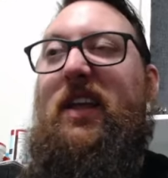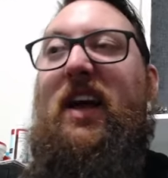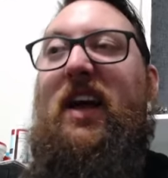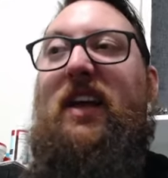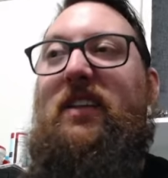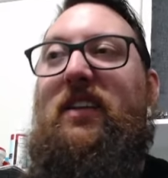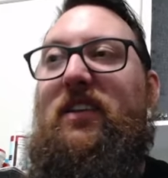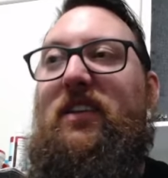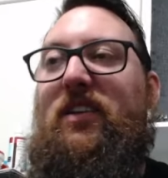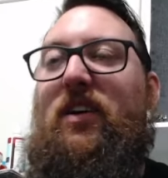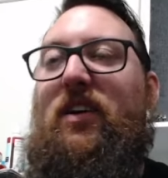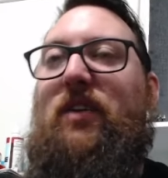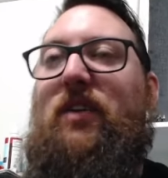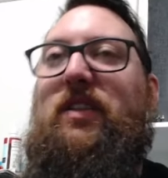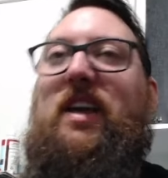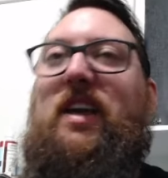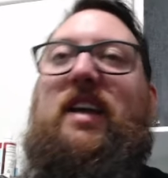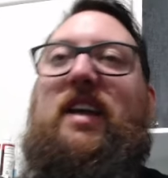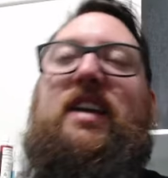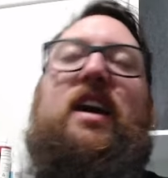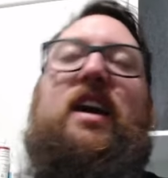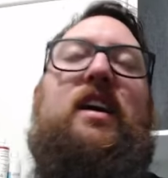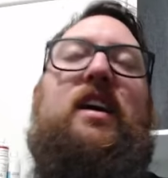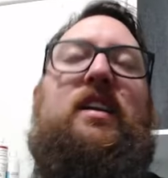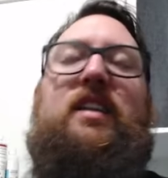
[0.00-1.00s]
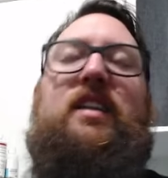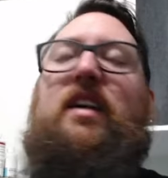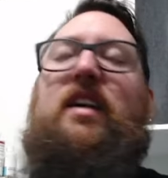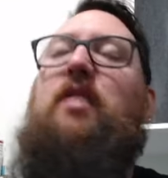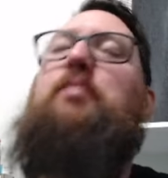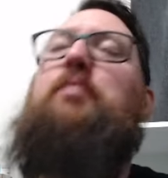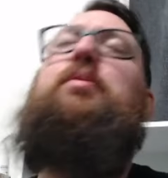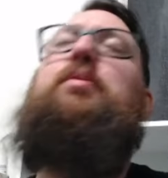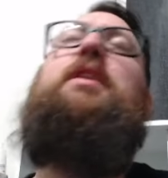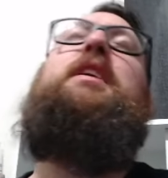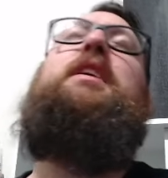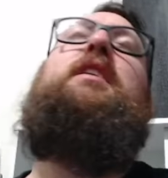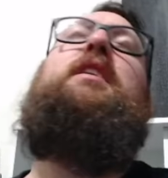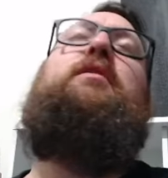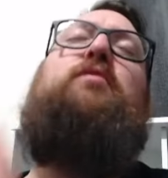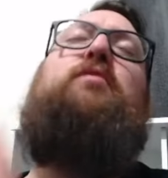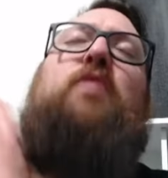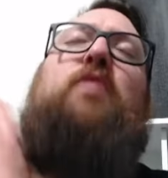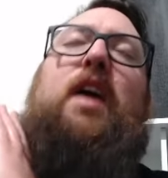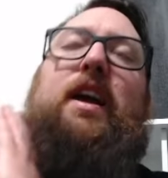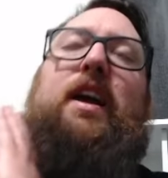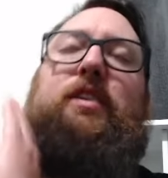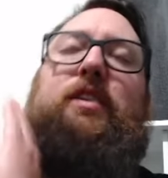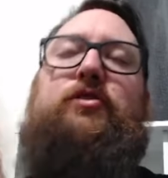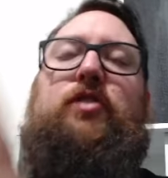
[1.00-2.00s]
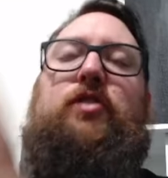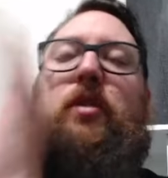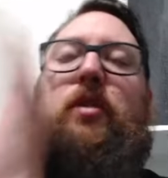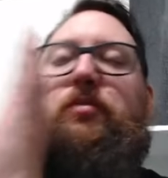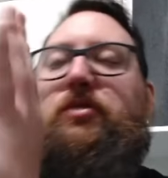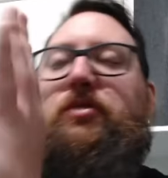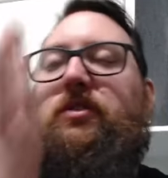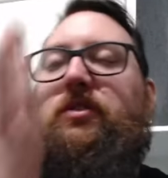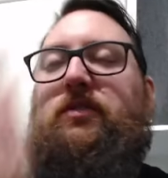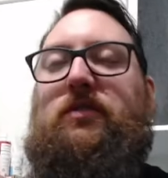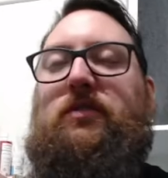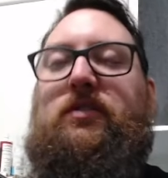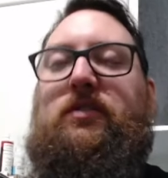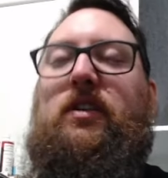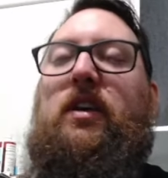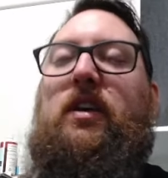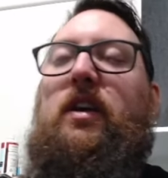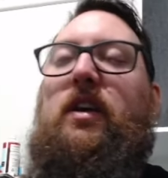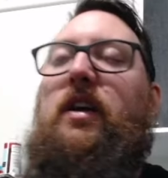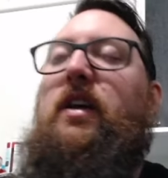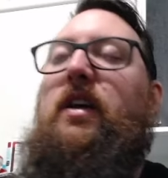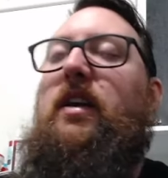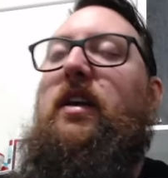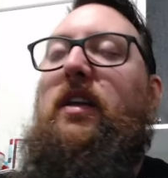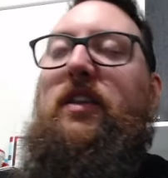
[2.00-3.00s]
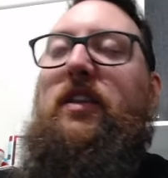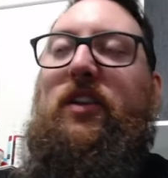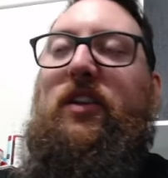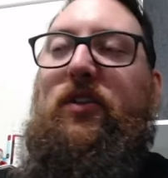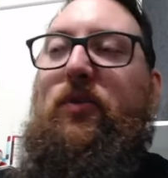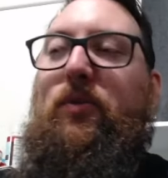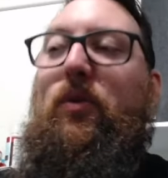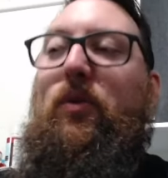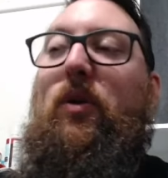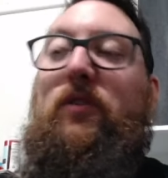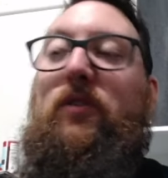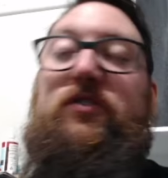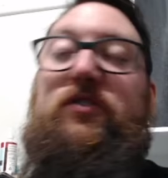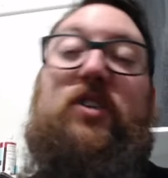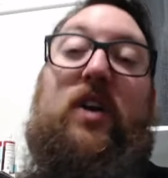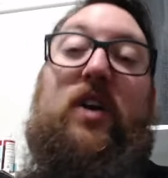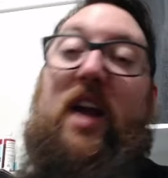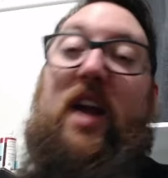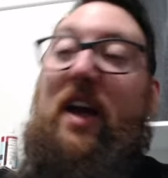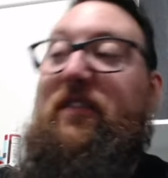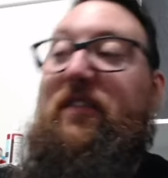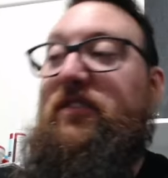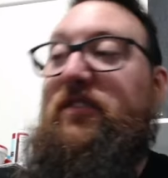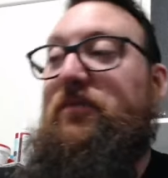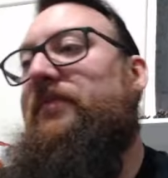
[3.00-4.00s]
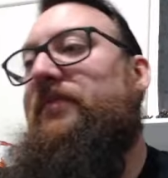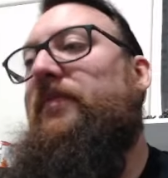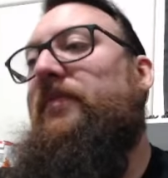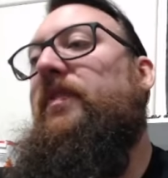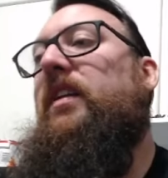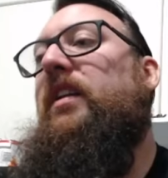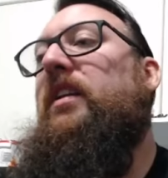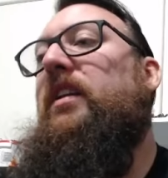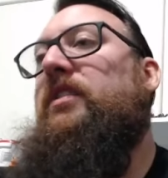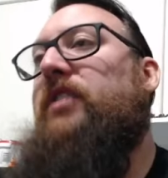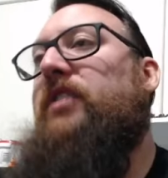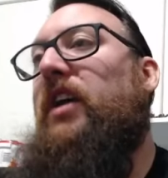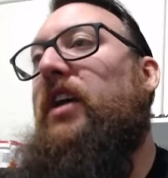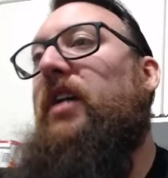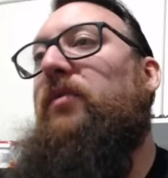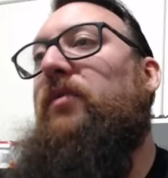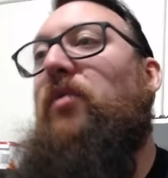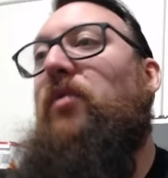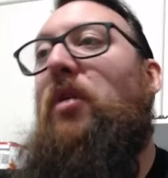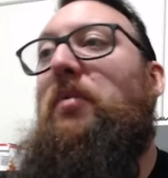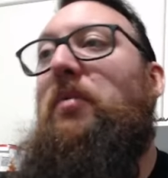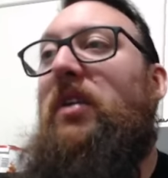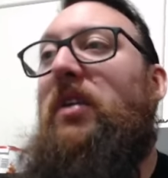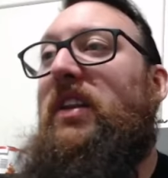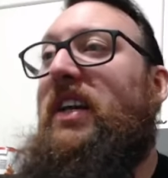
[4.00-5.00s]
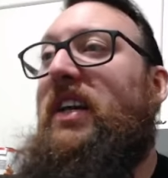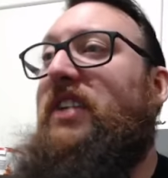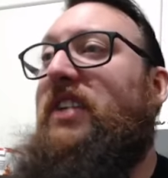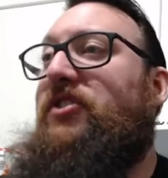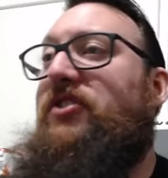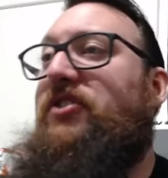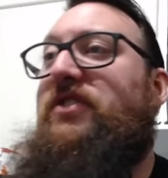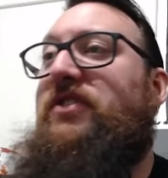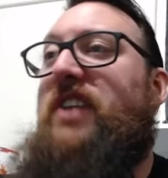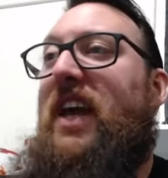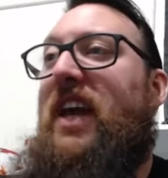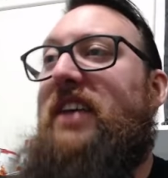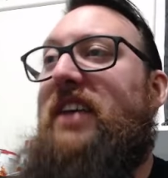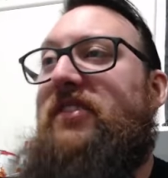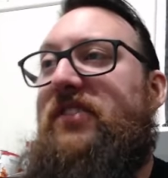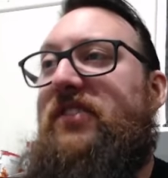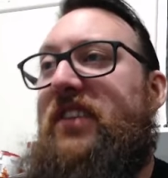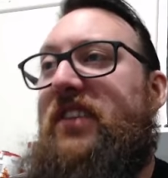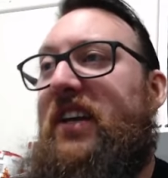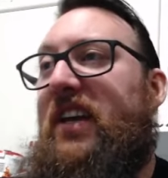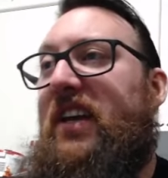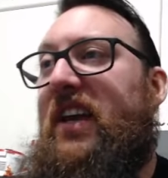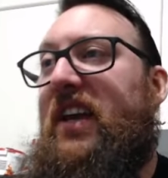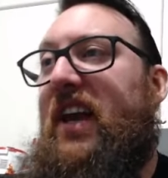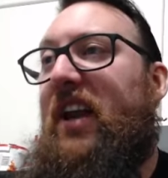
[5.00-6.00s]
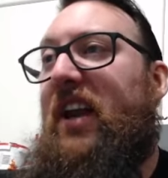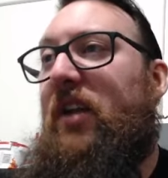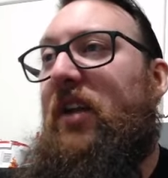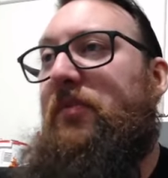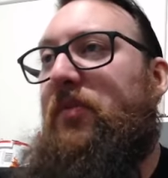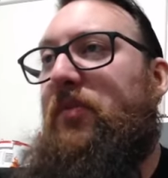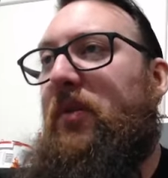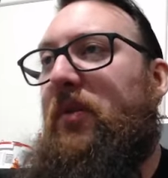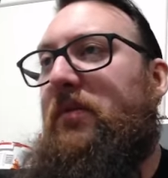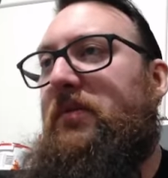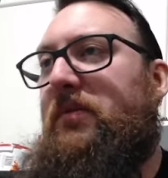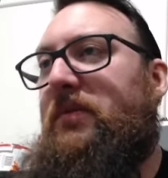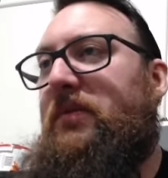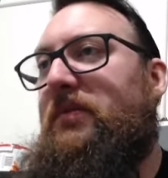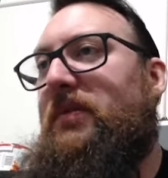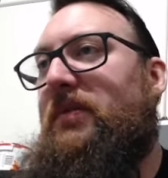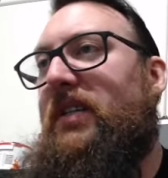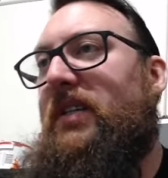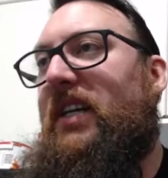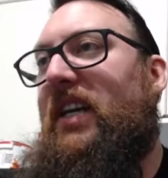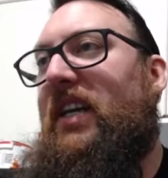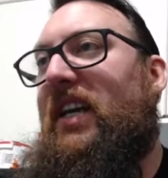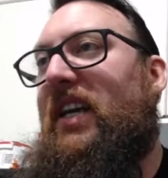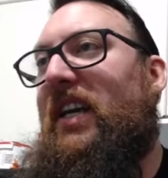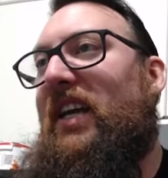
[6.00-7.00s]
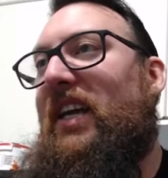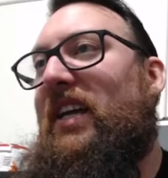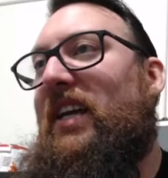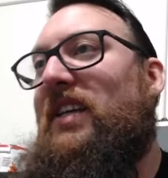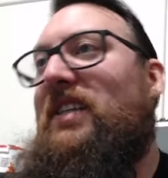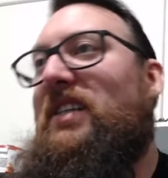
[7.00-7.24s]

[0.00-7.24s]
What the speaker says: You know, they got plenty of ranged options. The dwarves don't have as many. So yeah, Robot Legions S tier, and I'd probably...